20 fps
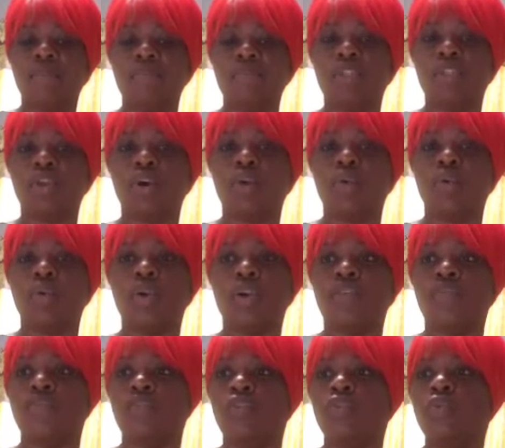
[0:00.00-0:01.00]
So
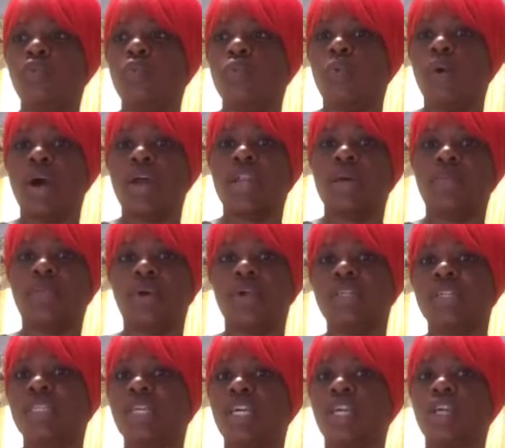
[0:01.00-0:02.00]
if you want a
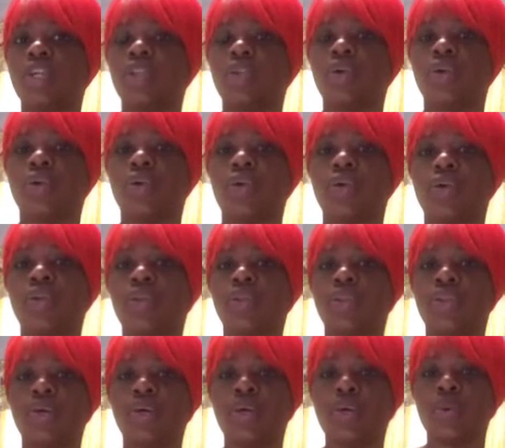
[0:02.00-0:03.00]
particular
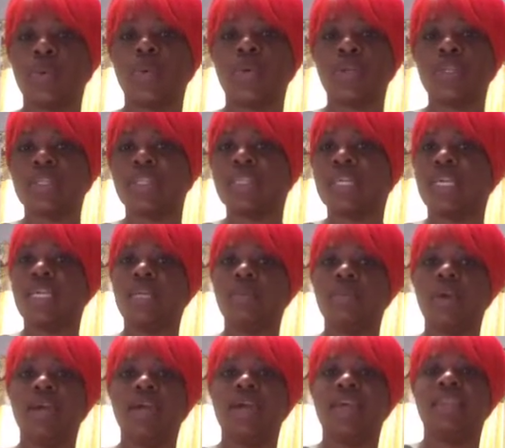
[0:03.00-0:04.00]
look or
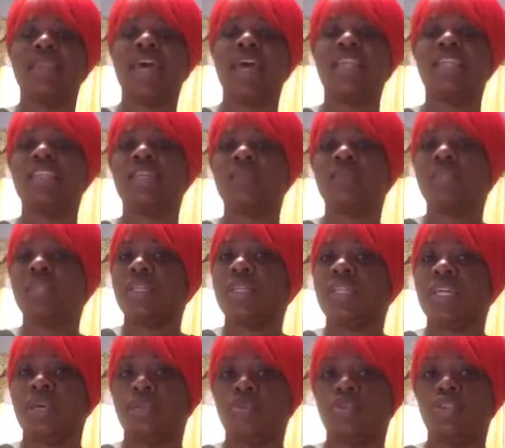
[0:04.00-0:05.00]
theme, that is
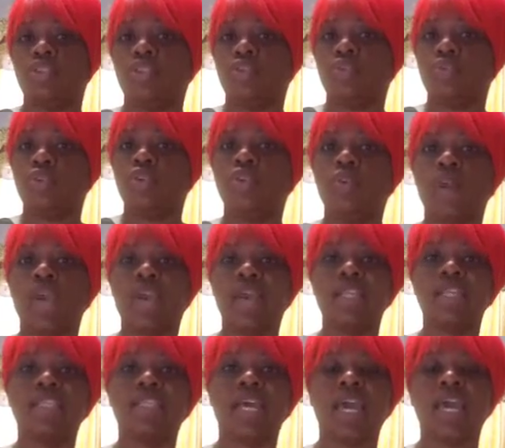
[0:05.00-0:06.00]
completely up to you. You
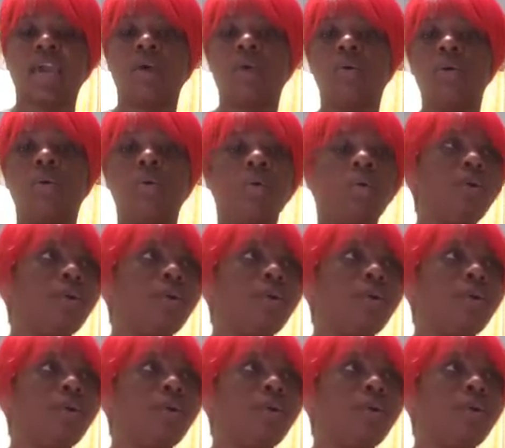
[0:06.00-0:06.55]
can't say, oh,